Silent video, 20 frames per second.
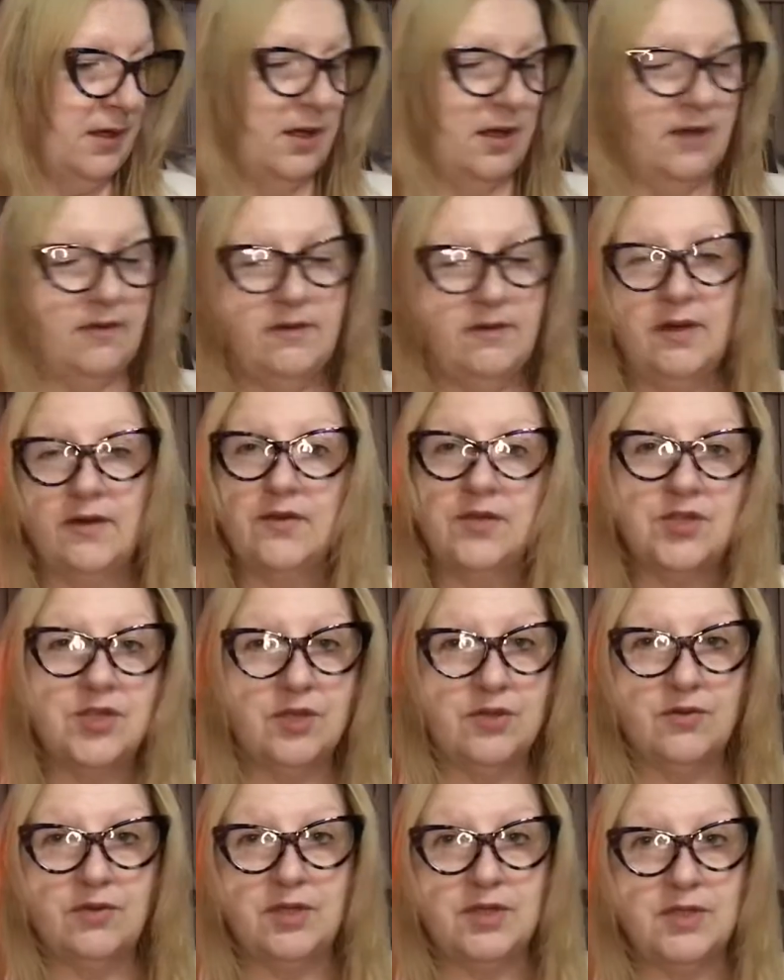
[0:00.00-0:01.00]
I never
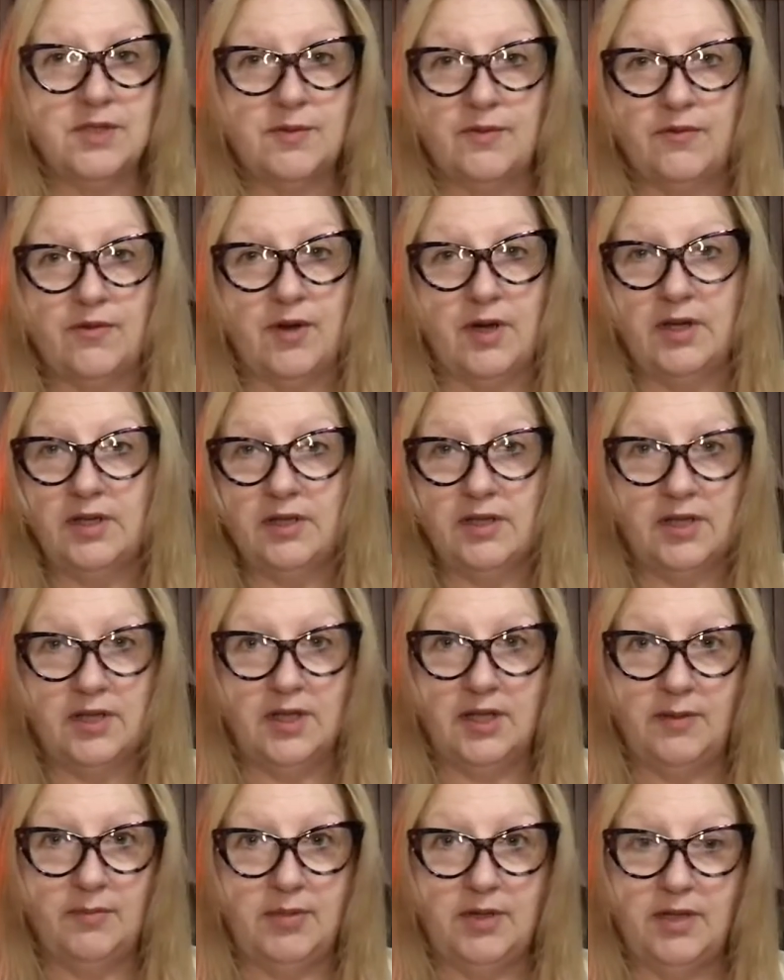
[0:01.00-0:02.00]
showed these before. I didn't think
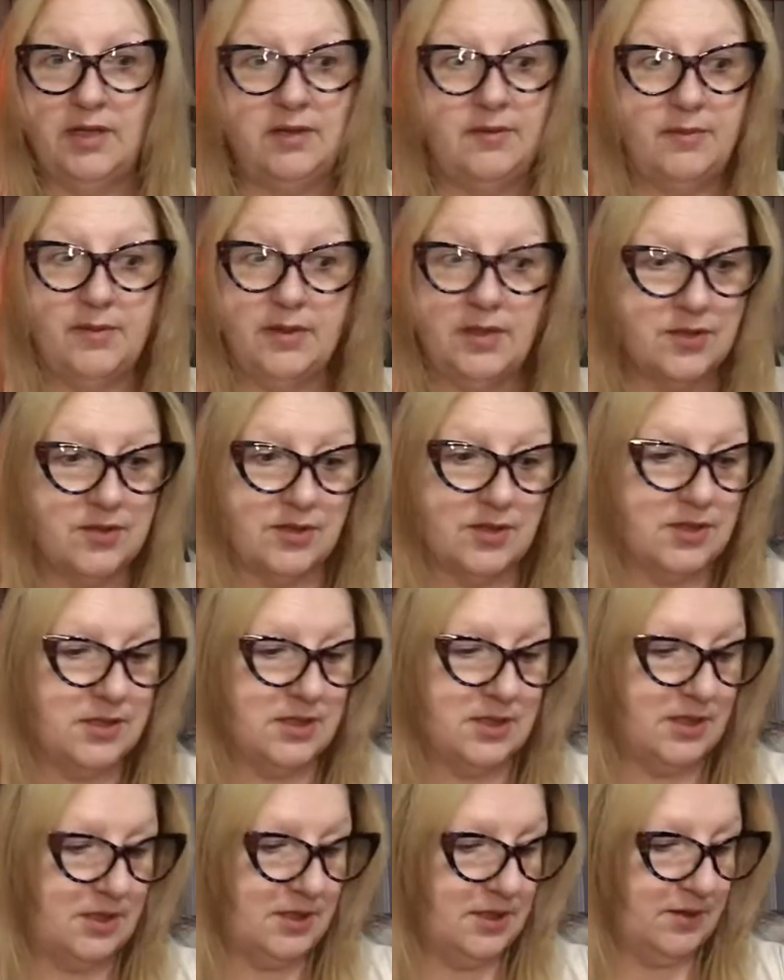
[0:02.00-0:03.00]
anybody would be
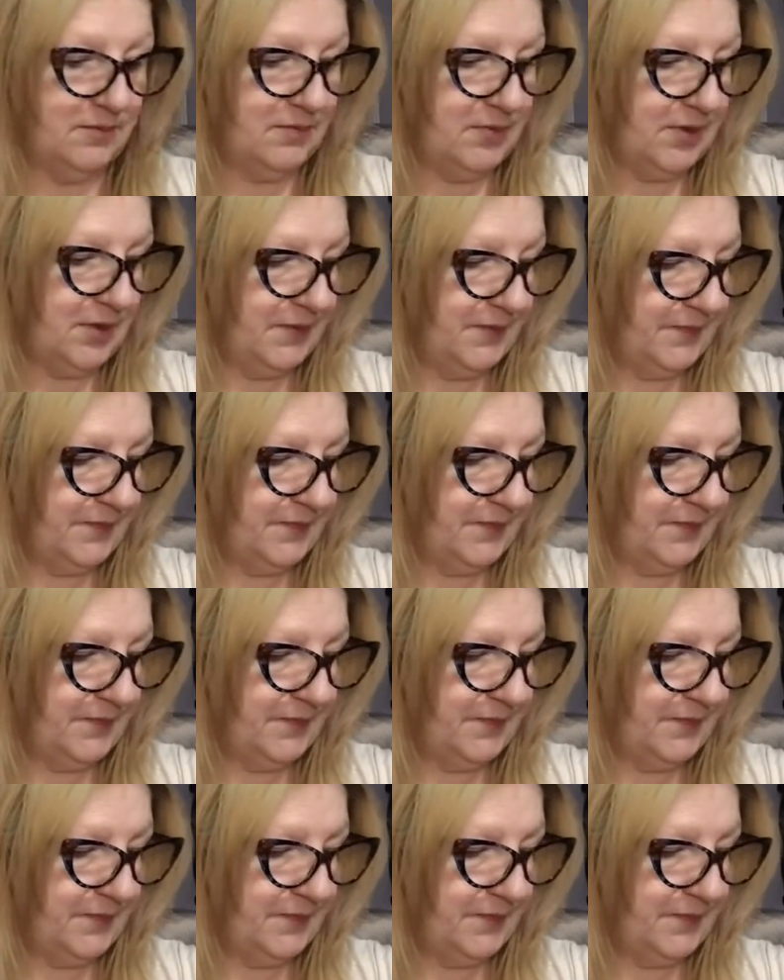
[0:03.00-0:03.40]
interested in, but